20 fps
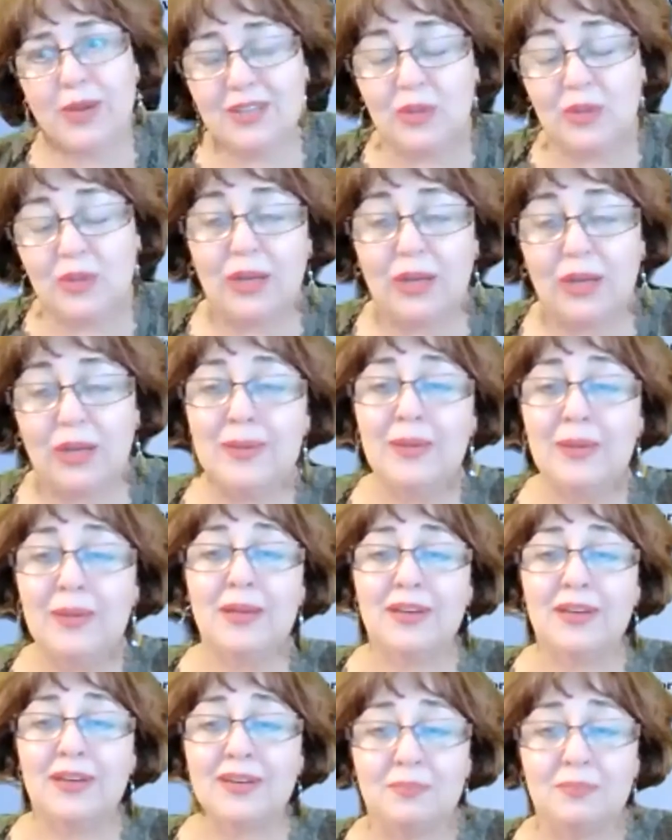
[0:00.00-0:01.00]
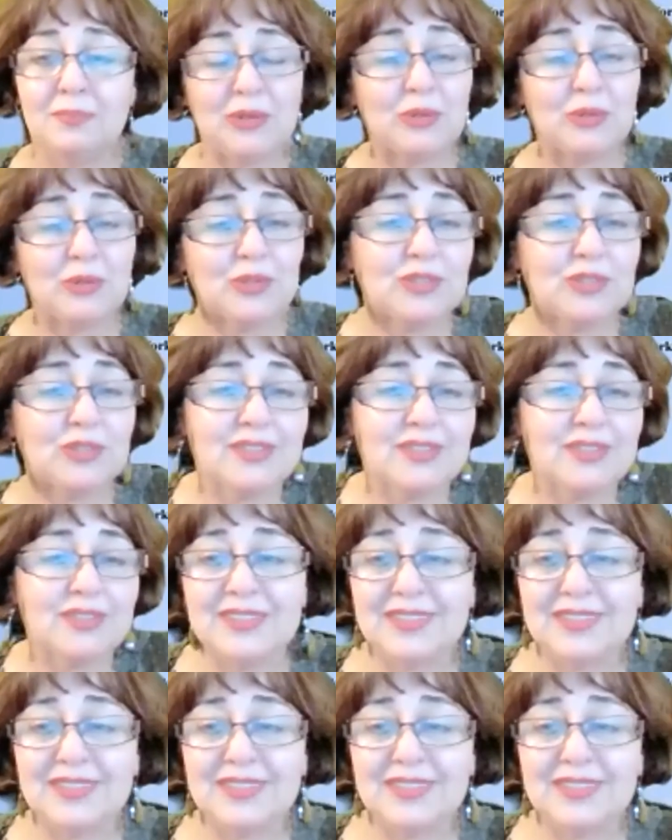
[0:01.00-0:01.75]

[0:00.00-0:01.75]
not? Because we